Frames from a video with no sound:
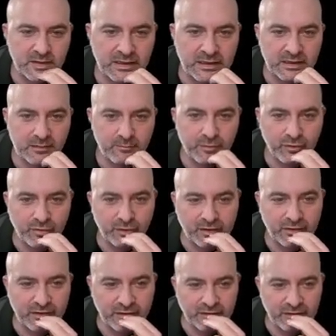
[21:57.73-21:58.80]
And both are
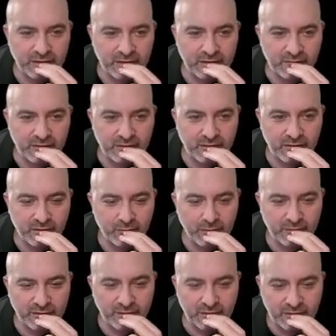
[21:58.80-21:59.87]
kind of seeing if the other
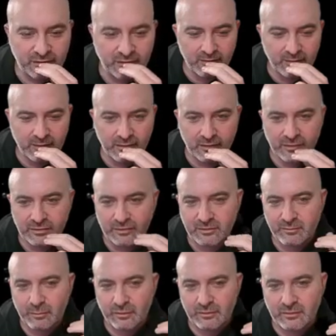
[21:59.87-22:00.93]
one's going to but no, at this
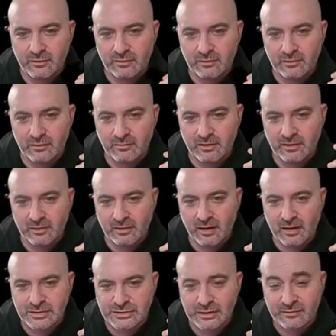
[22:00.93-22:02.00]
point they're being
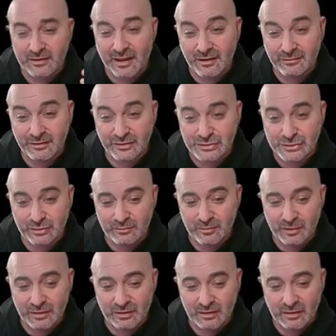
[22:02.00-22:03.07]
cautious, as they should
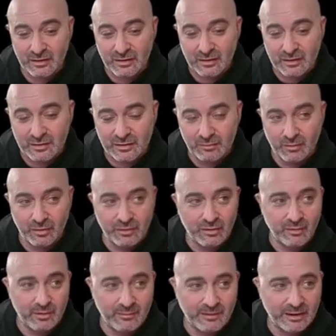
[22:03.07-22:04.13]
be. You really don't
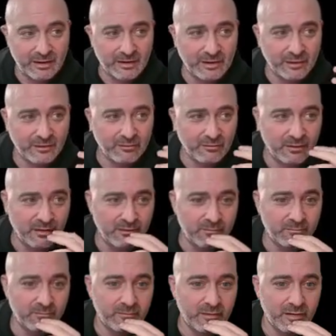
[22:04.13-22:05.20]
want to make any
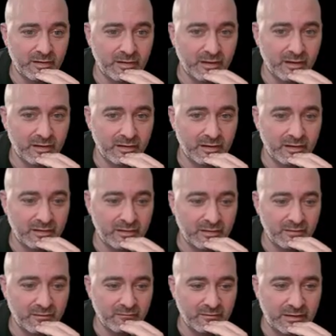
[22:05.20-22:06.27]
extreme kind
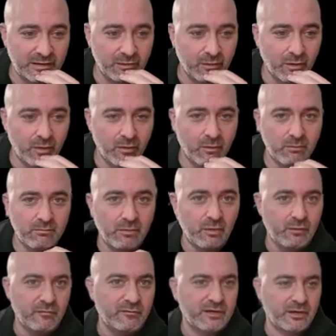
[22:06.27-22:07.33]
of hero
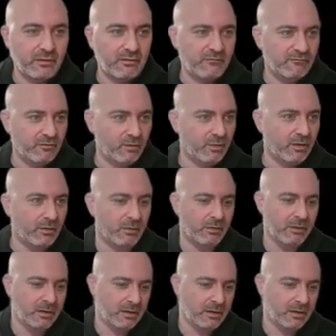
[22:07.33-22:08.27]
moves here, if you will,